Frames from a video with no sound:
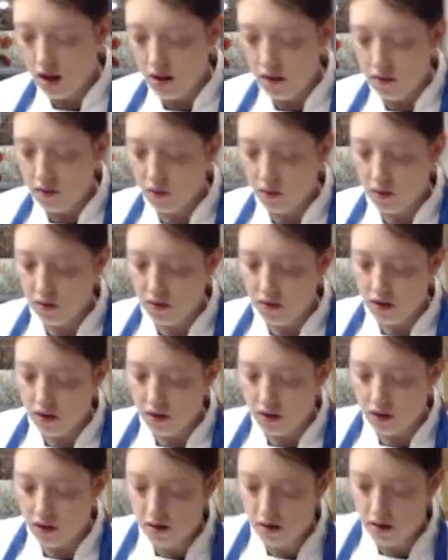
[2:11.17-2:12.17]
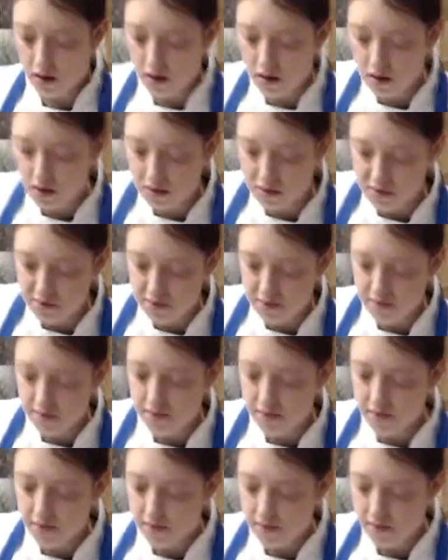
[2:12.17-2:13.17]
For the
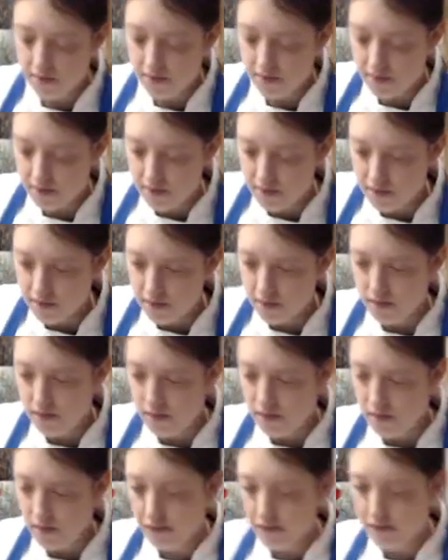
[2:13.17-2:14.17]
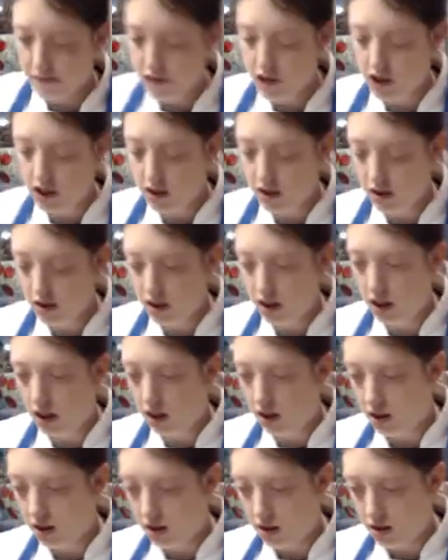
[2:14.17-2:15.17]
um, chicken a la king.